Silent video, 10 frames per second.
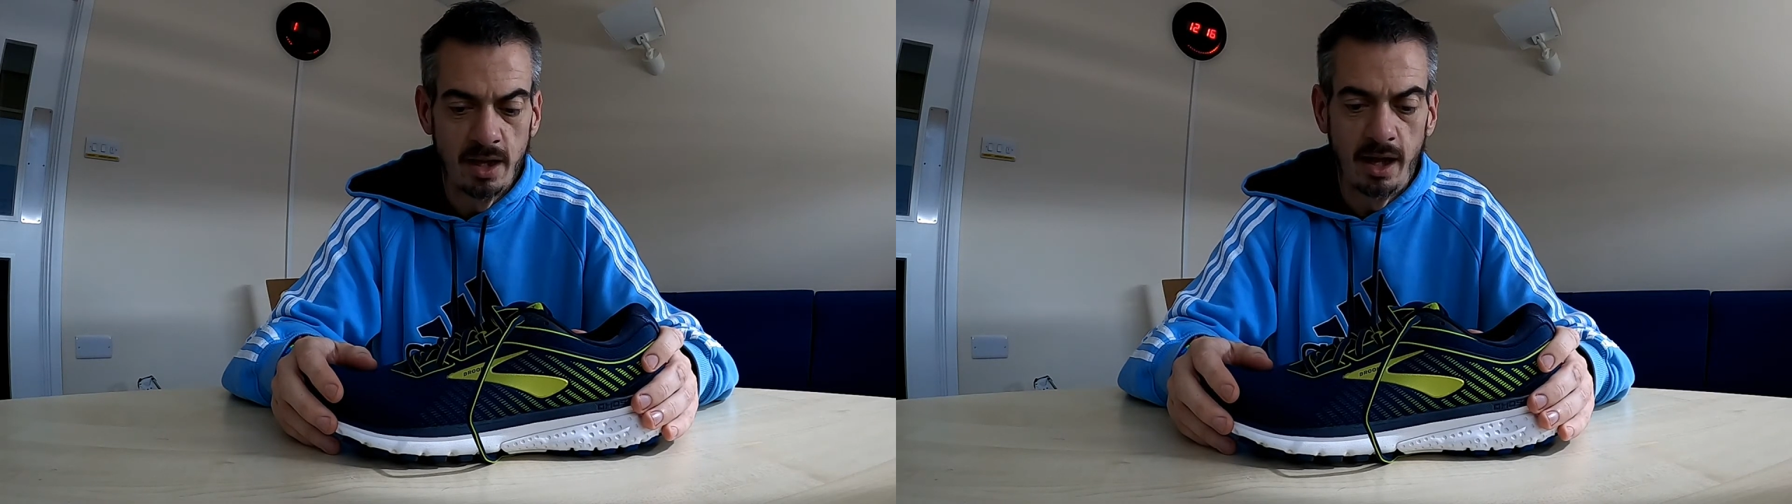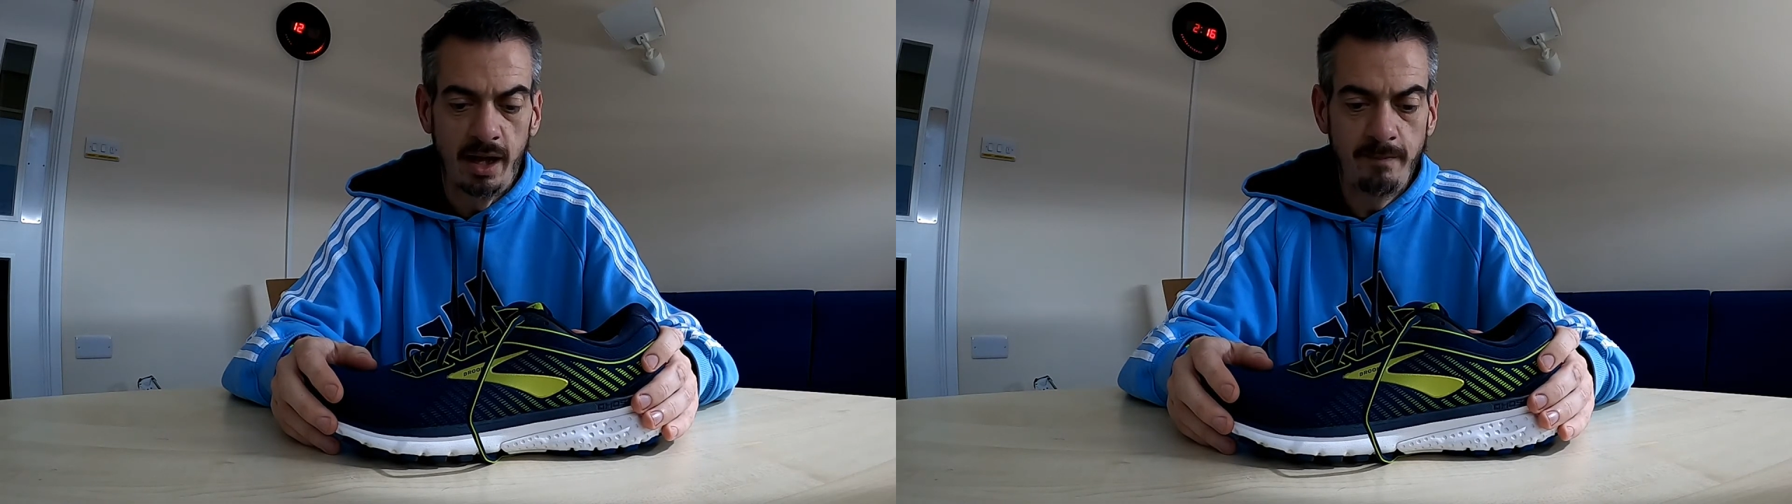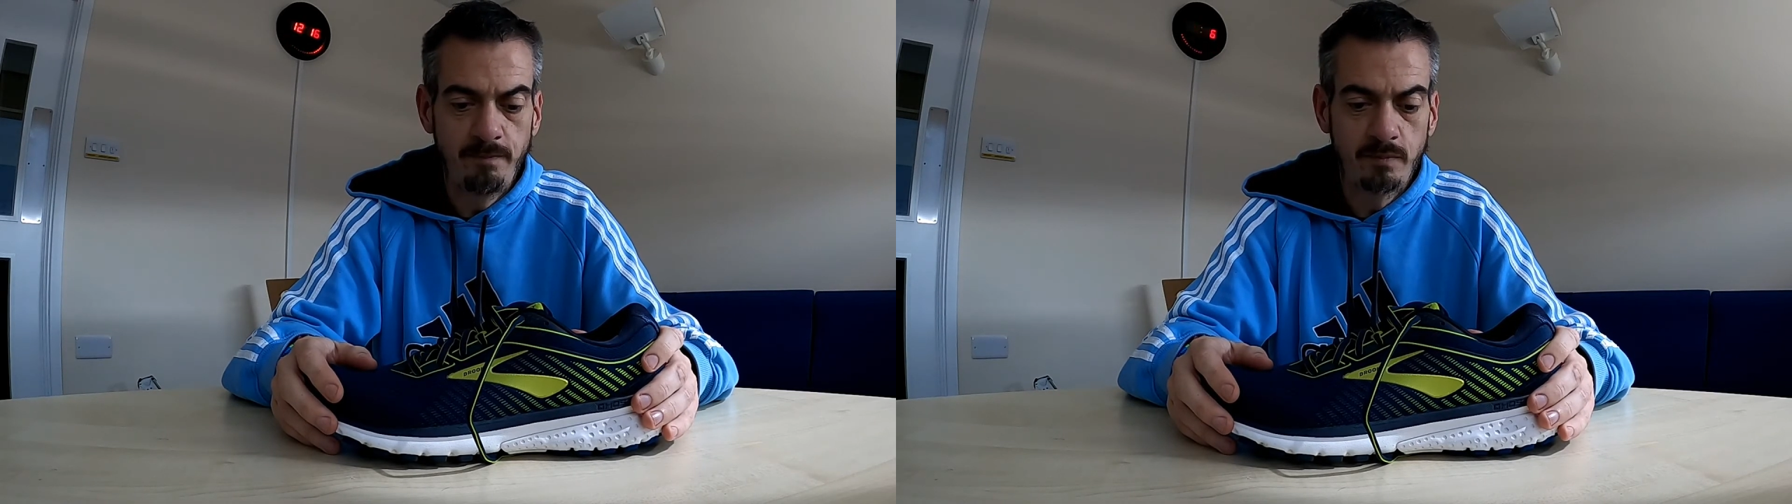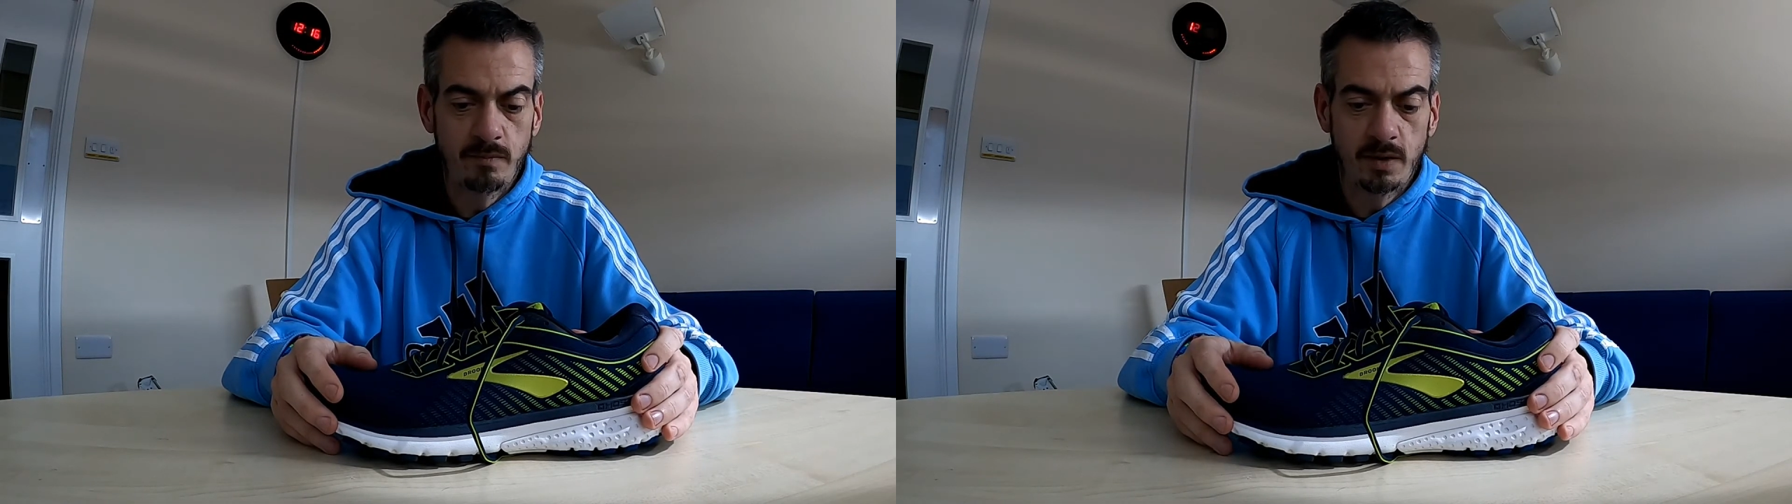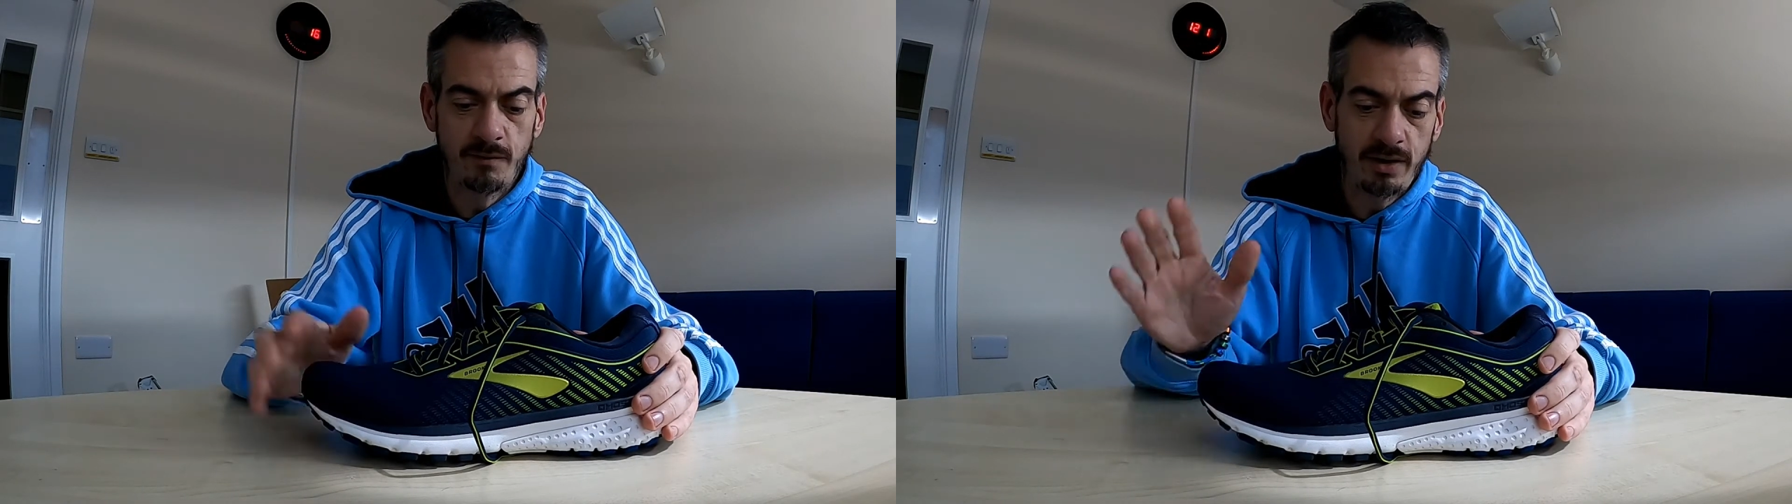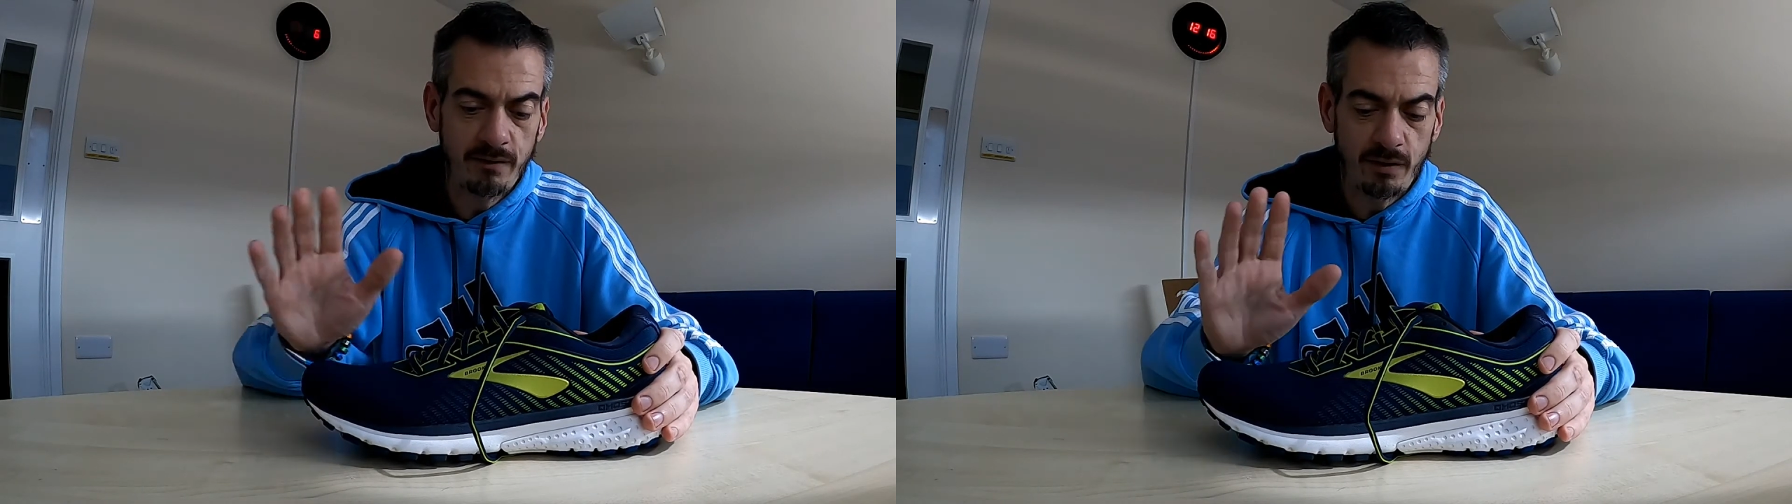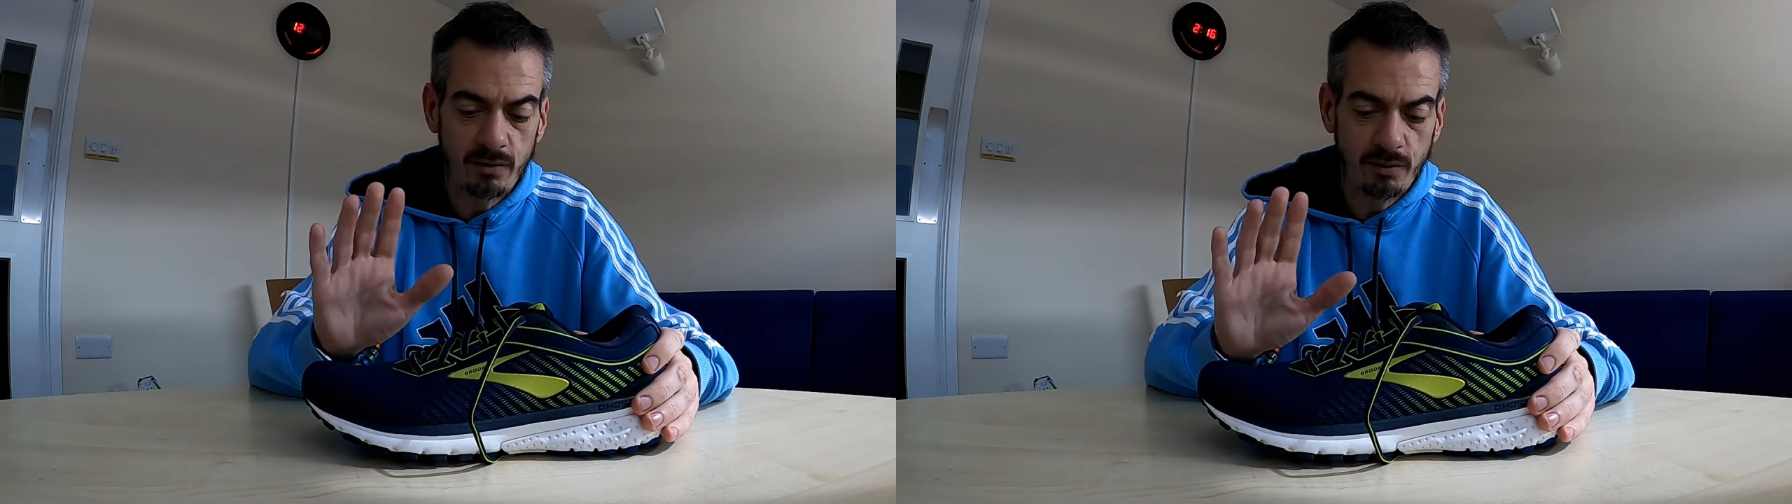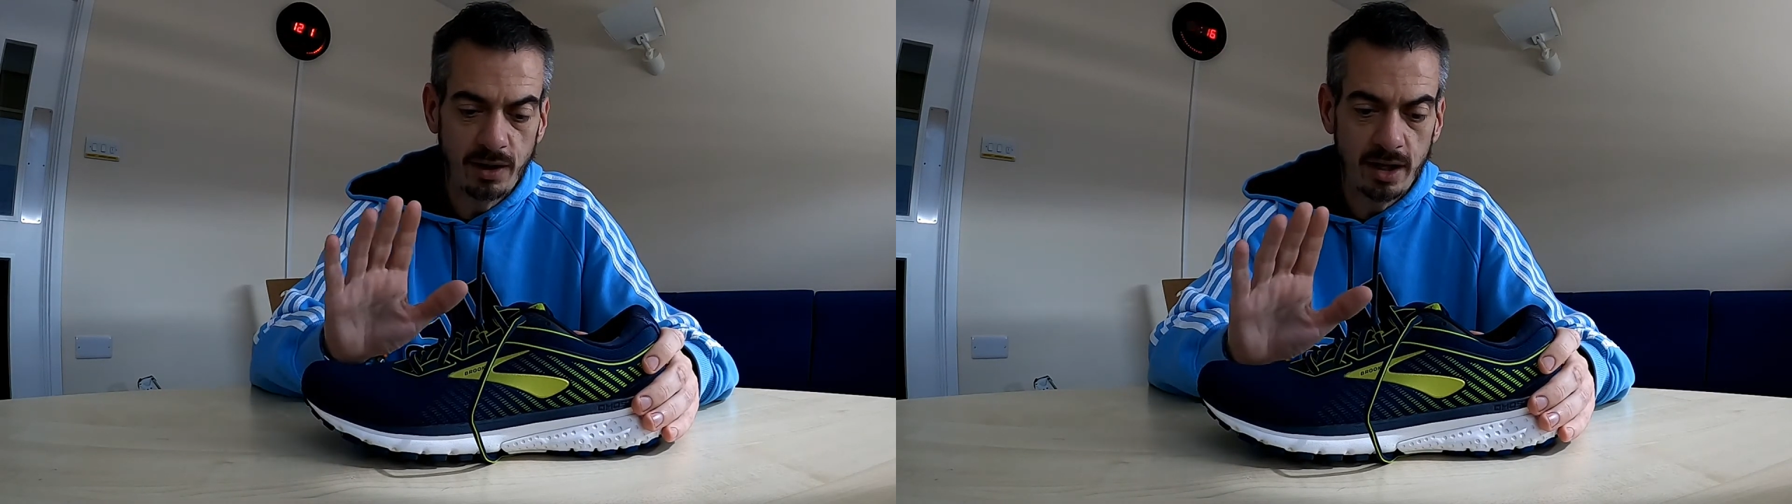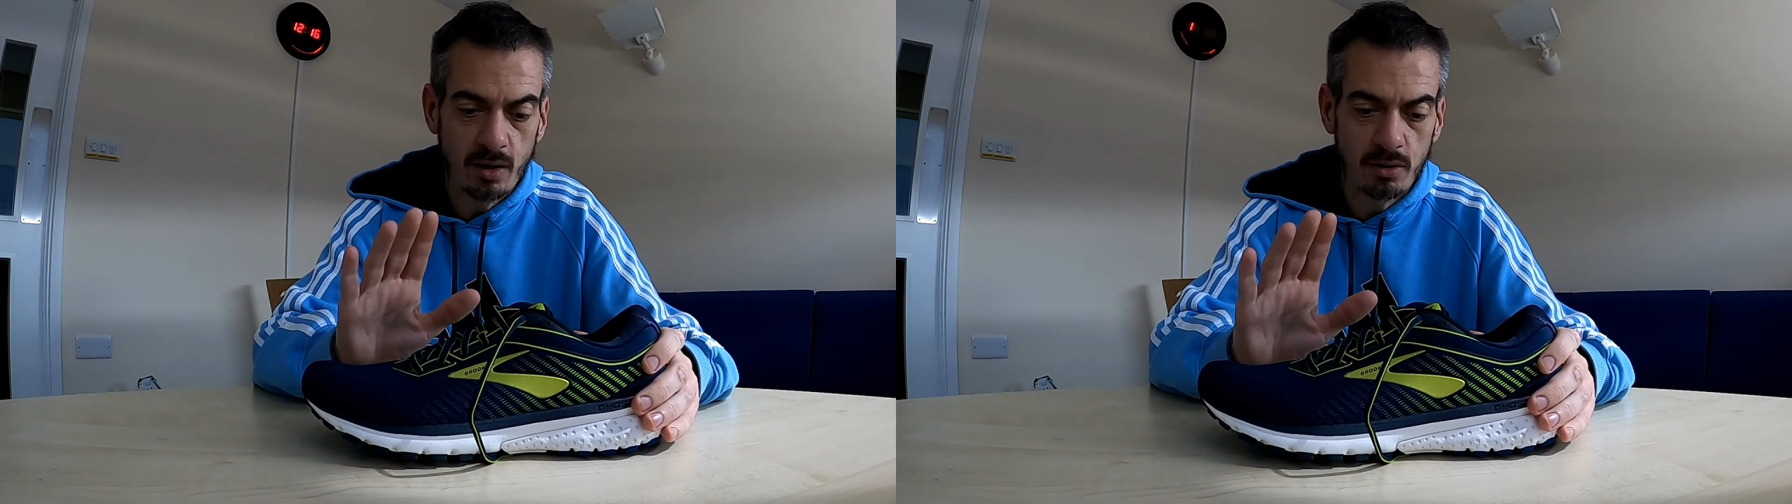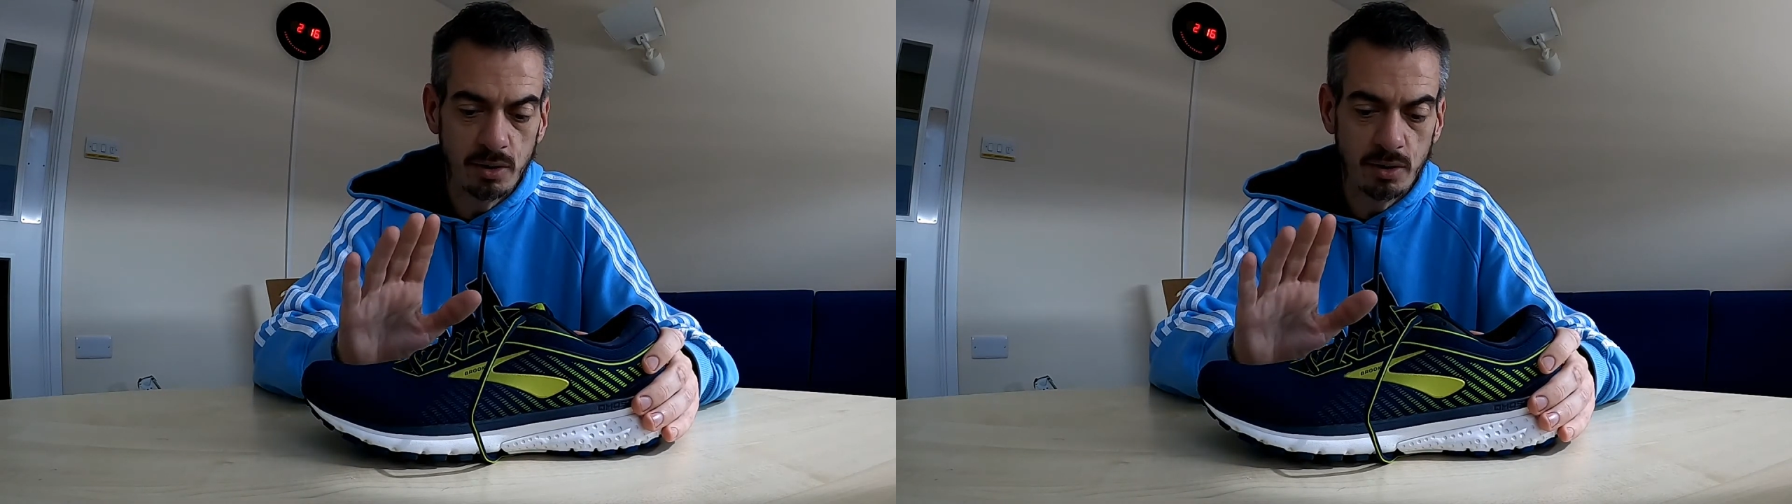The very final thing on